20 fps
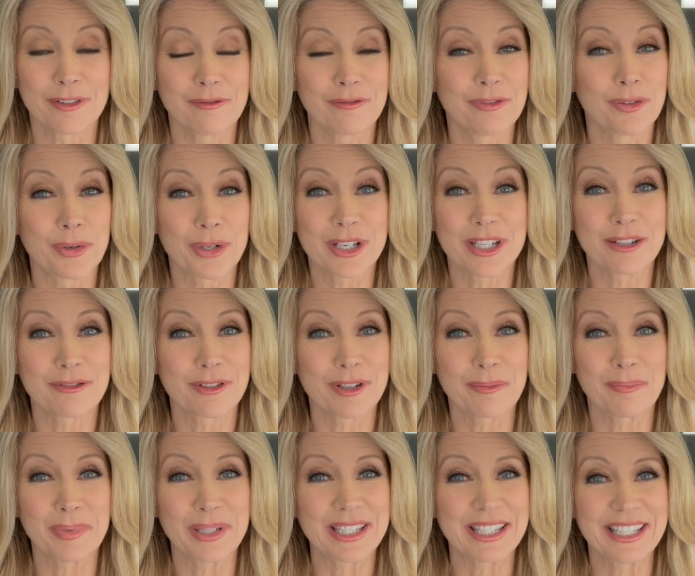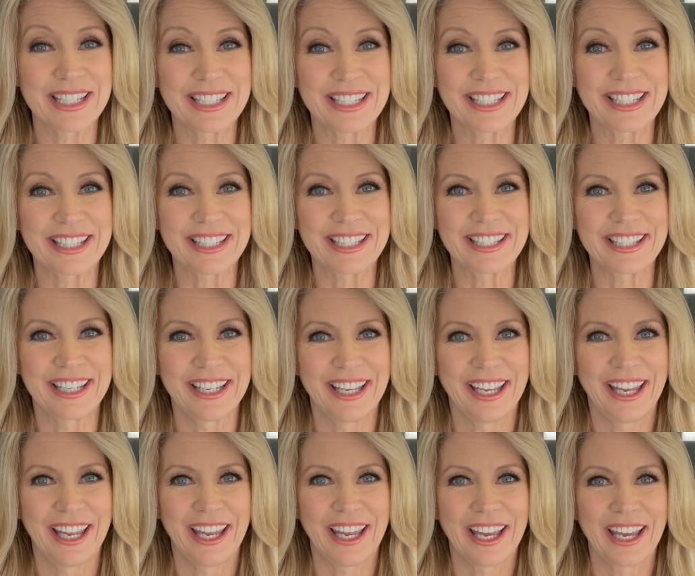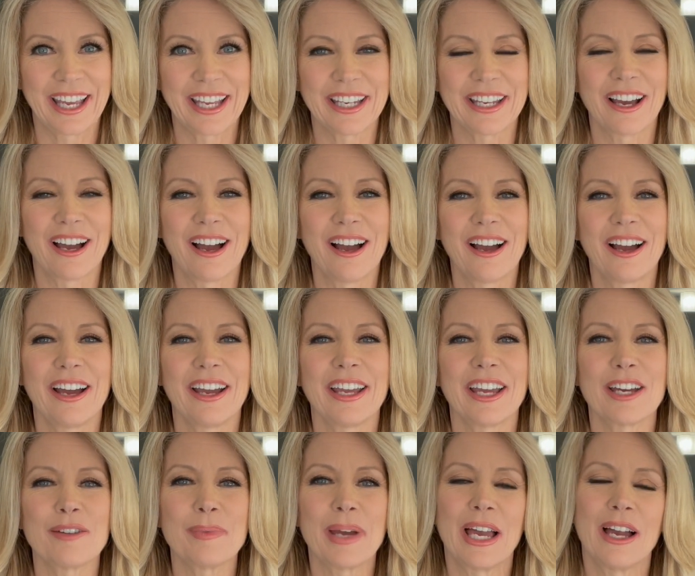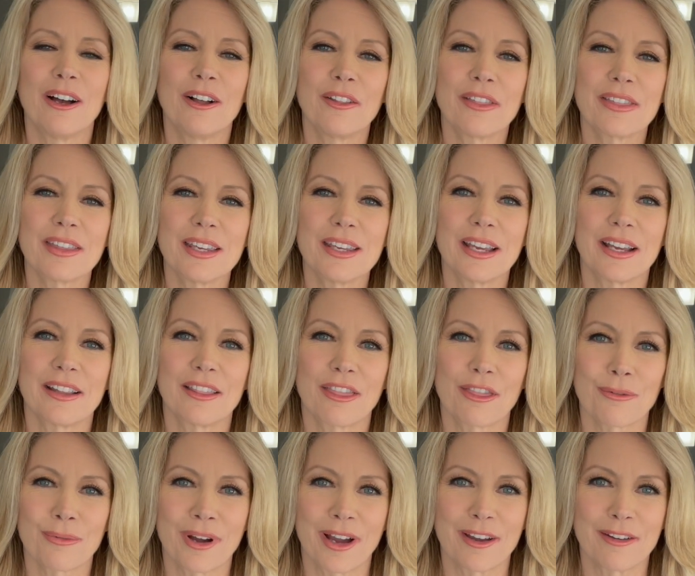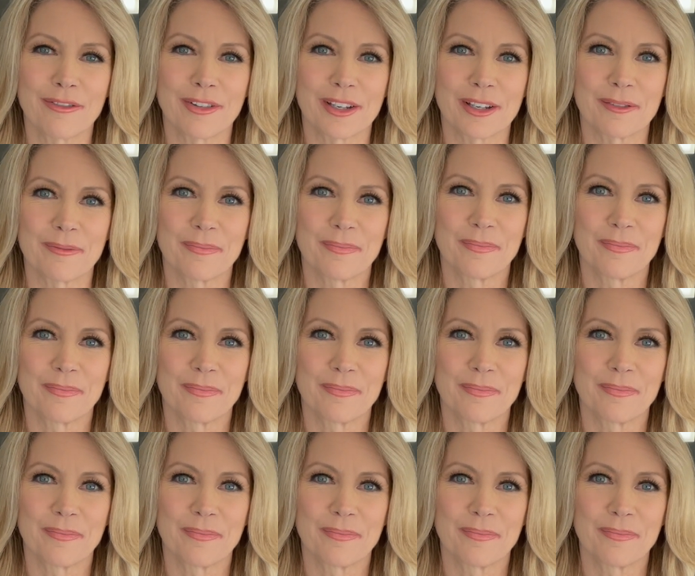four different businesses, and I am healthy and thriving.